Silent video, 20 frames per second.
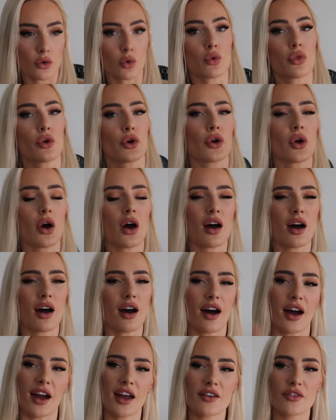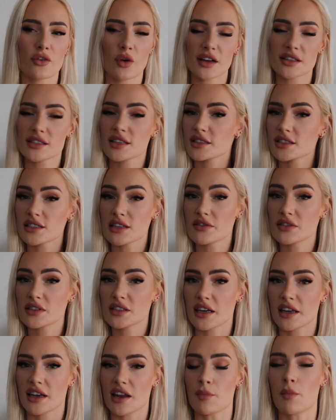Although I have quite sensitive
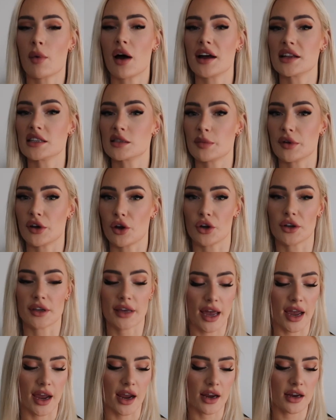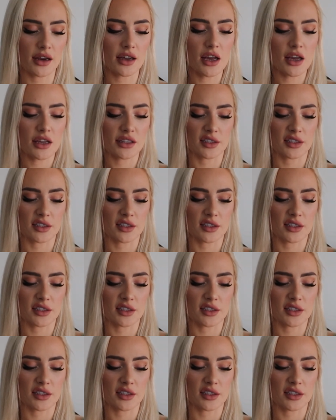skin and mine's been okay.